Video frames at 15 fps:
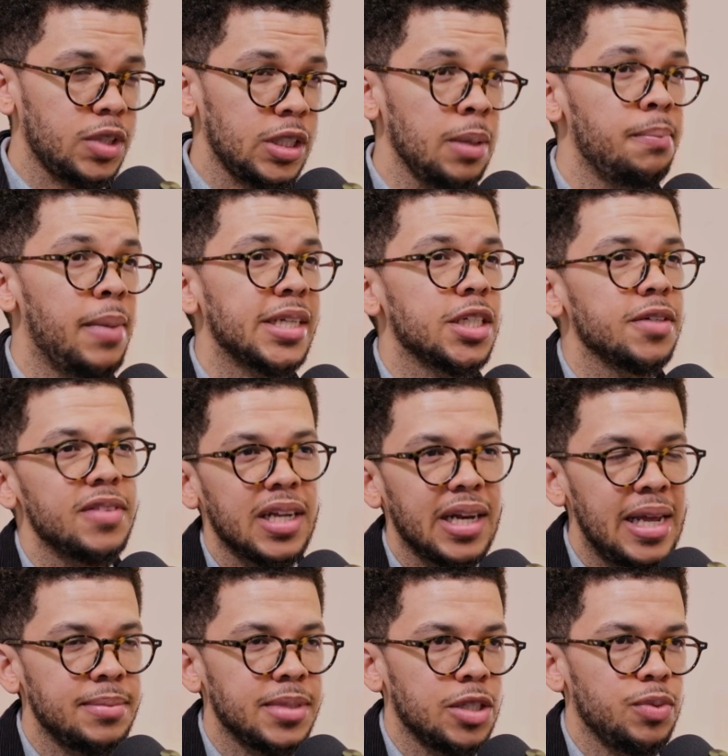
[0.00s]
much of the
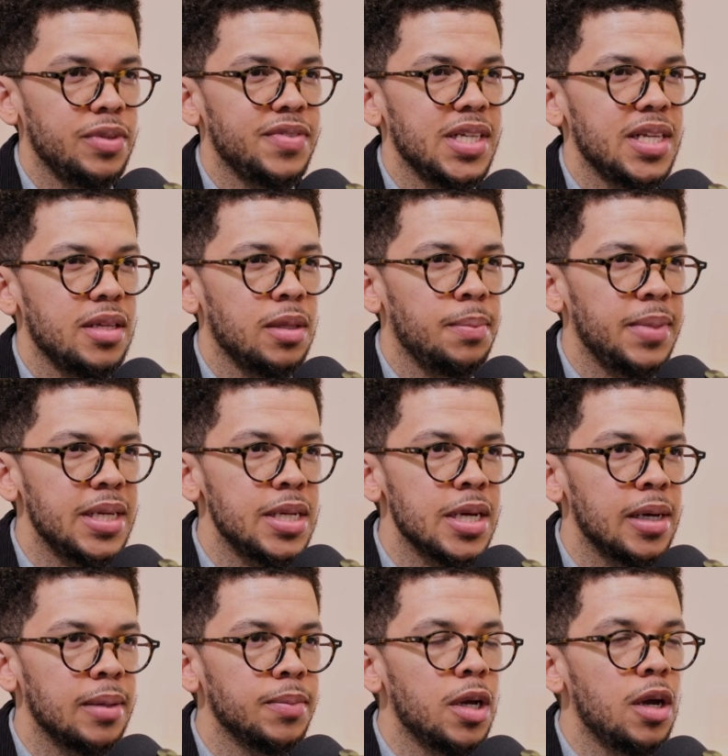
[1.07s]
claims that we've seen in the
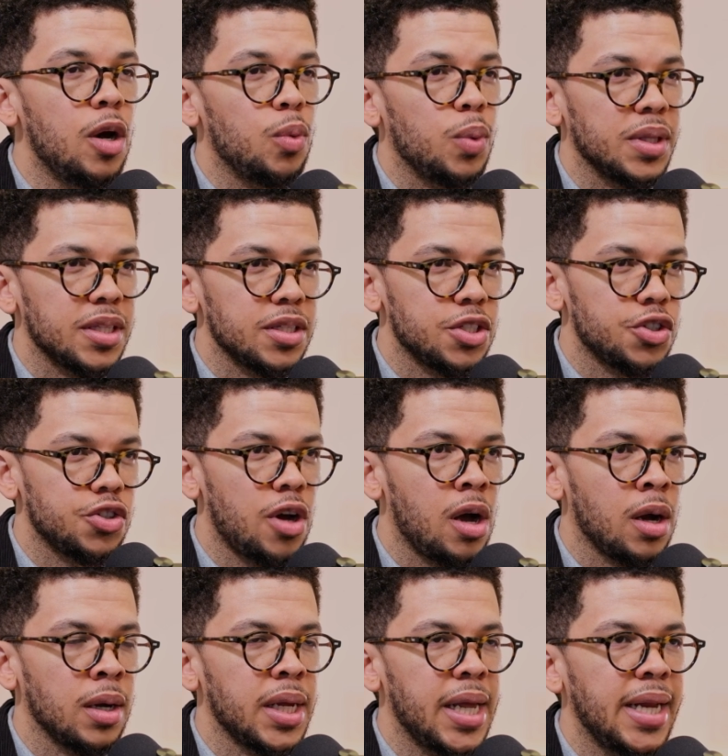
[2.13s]
media with a
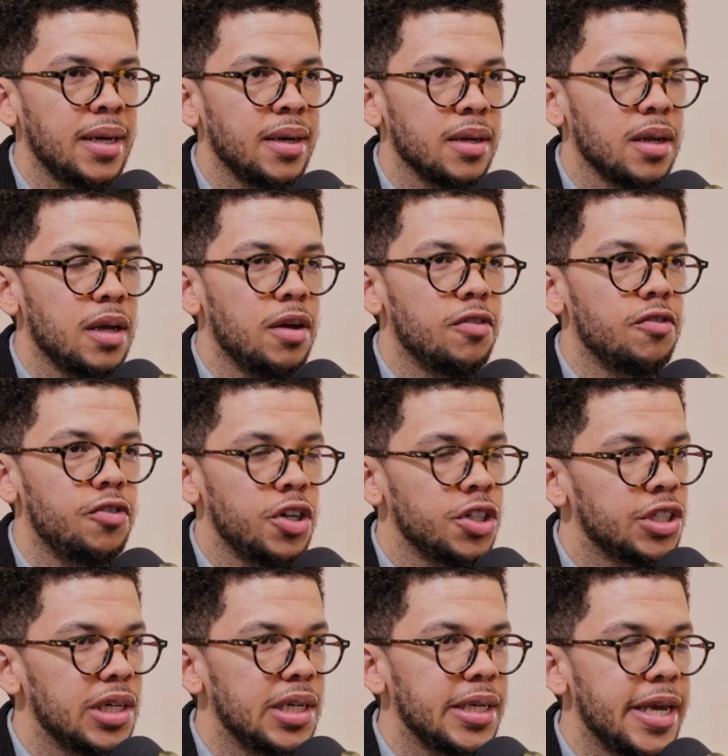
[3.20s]
strong and
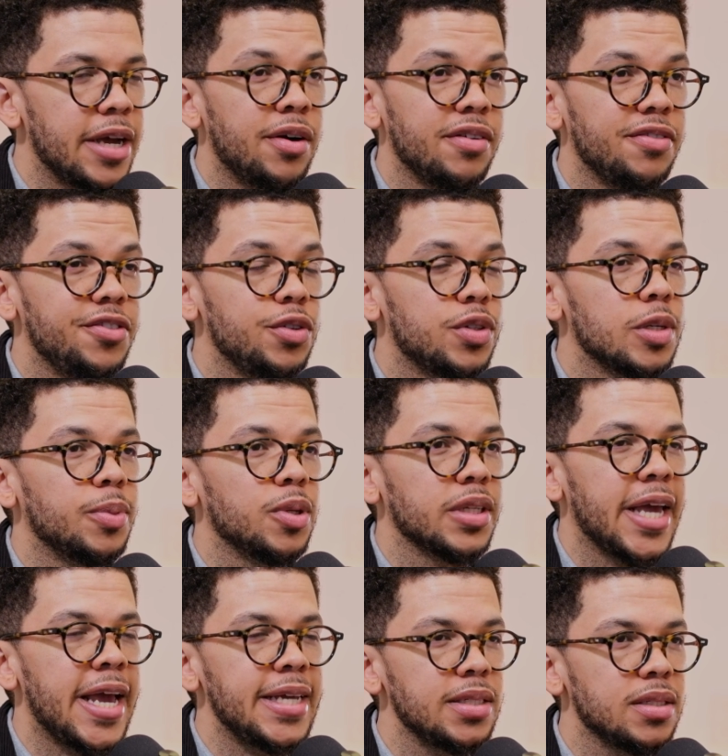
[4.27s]
virtually irrefutable
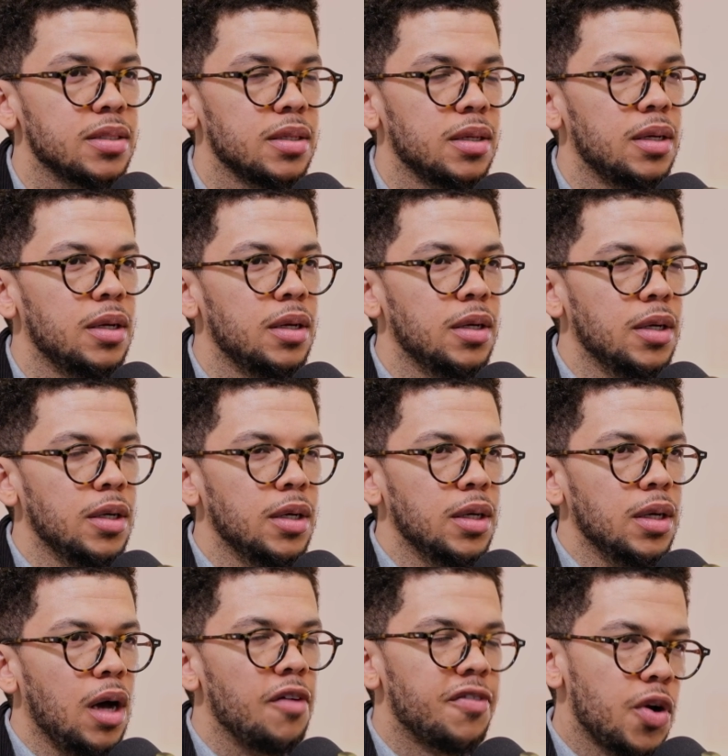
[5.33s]
case.
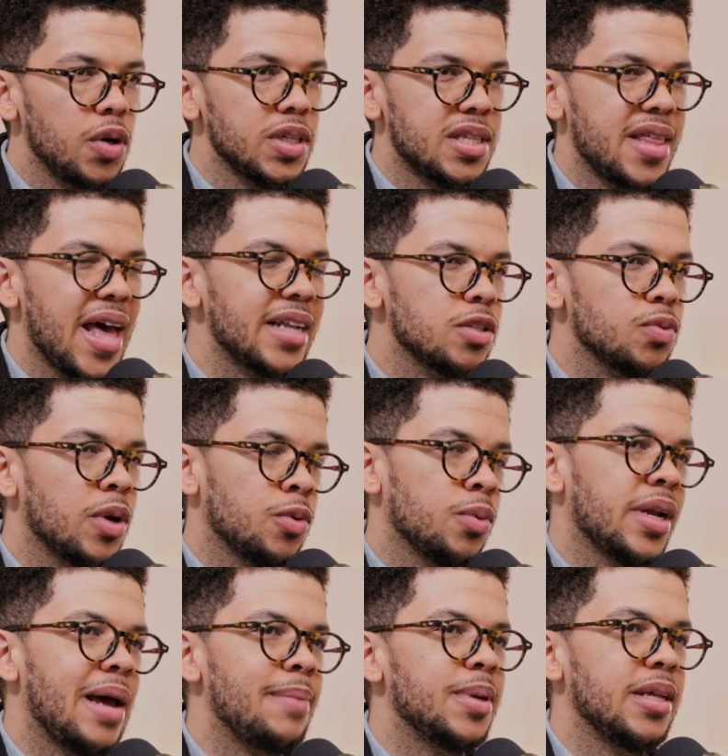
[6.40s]
Of course, that's what would
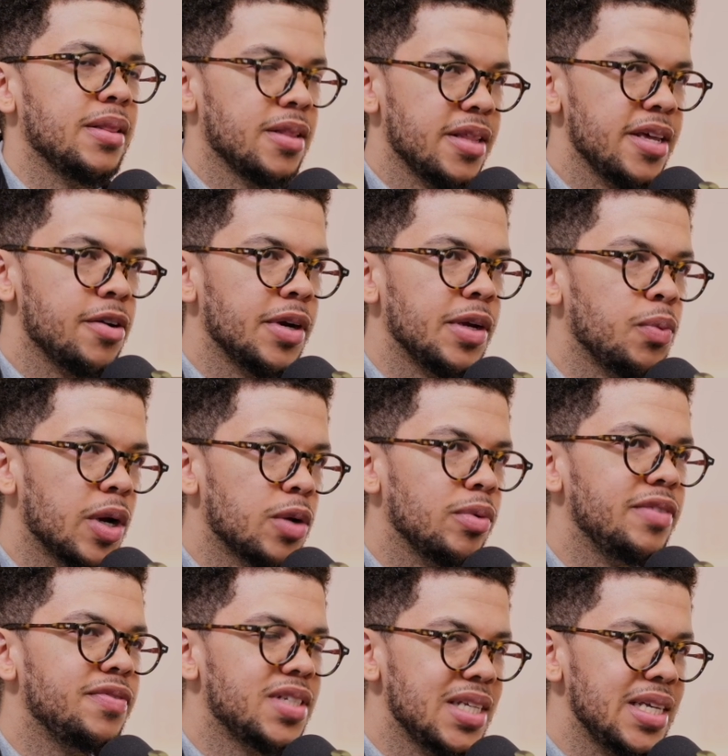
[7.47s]
happen in theory. What
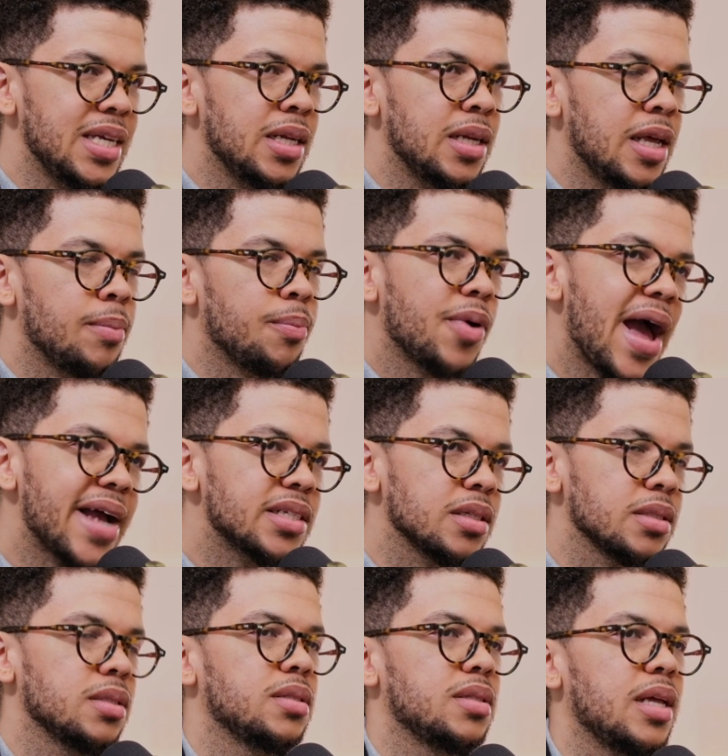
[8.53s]
we've seen in
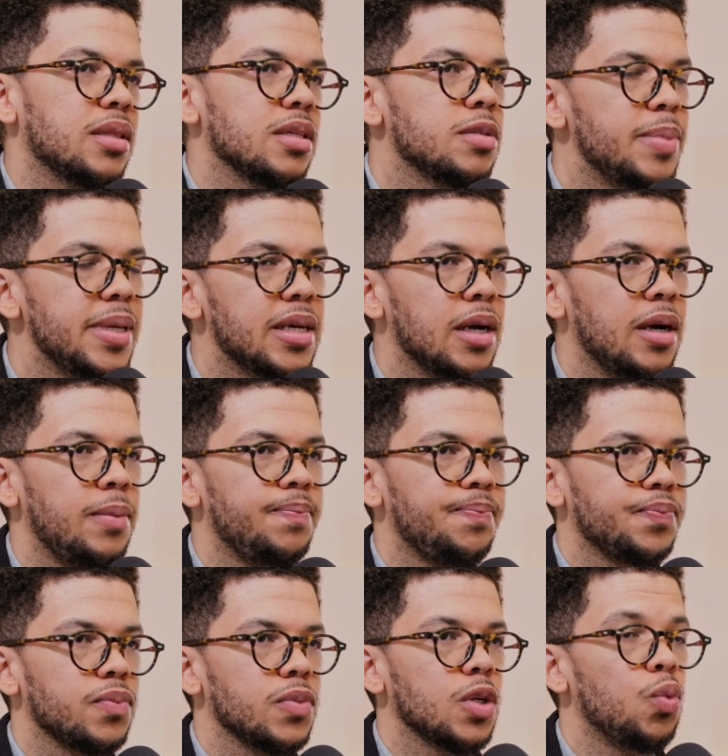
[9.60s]
practice is that the Speaker
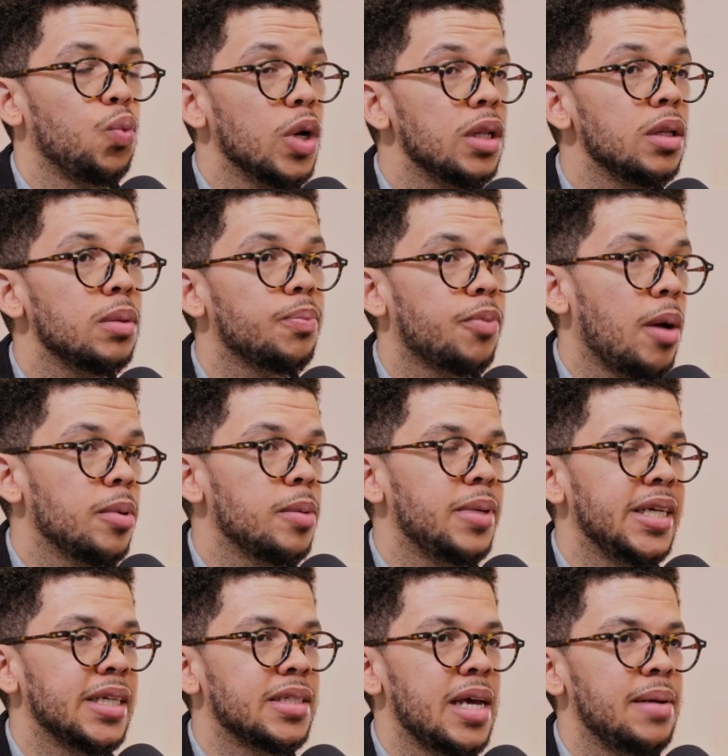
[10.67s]
will probably
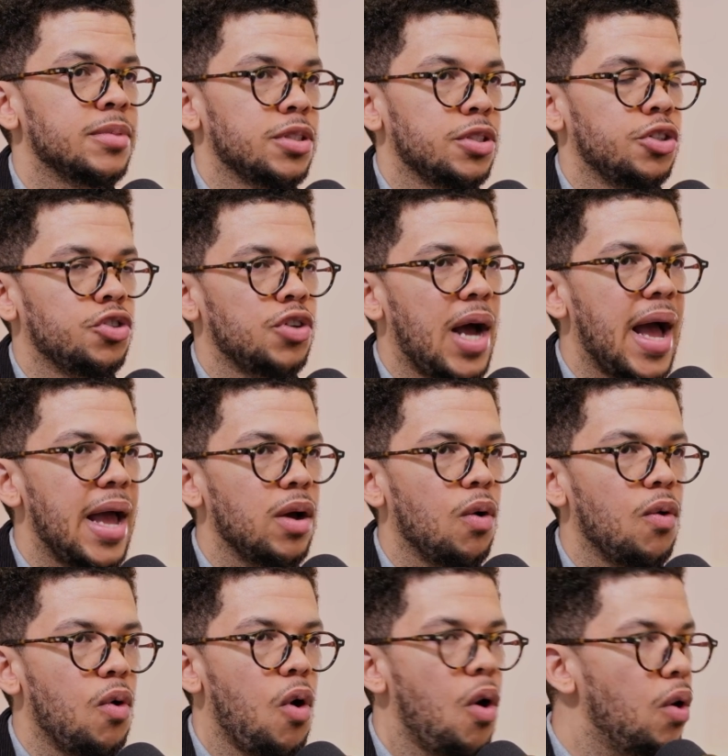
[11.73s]
attempt to try
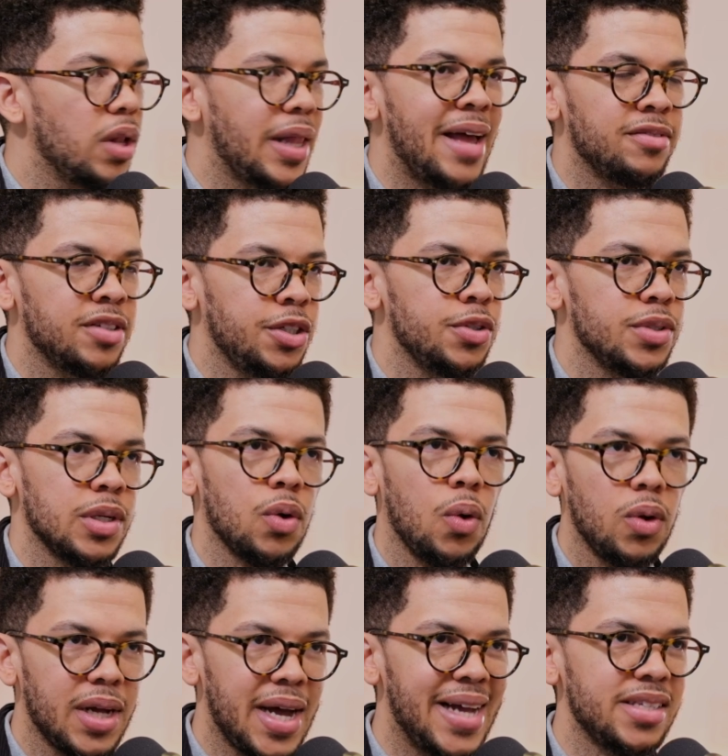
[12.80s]
all avenues and
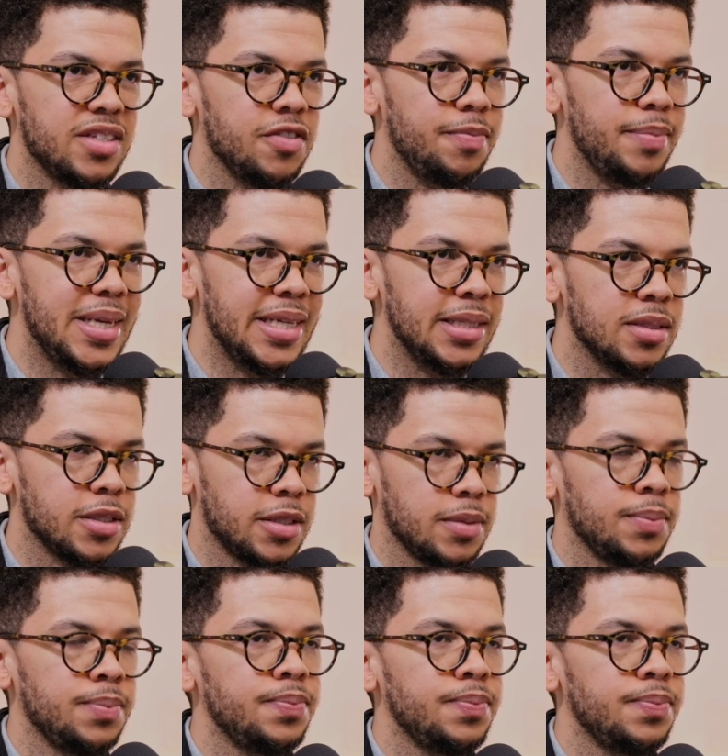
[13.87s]
all kinds of means